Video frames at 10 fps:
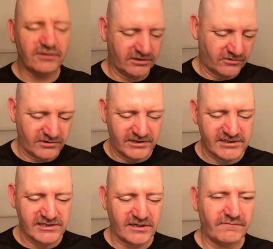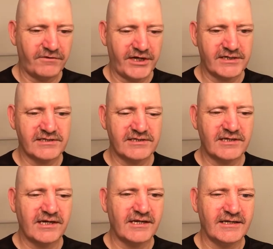hooked on this stuff thanks to
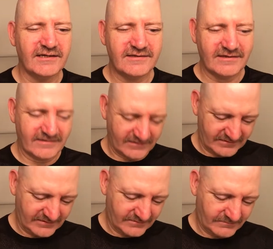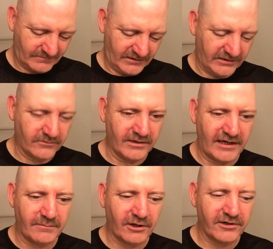Dennis, you
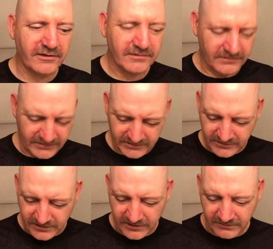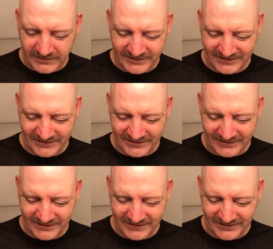enabler. Uh,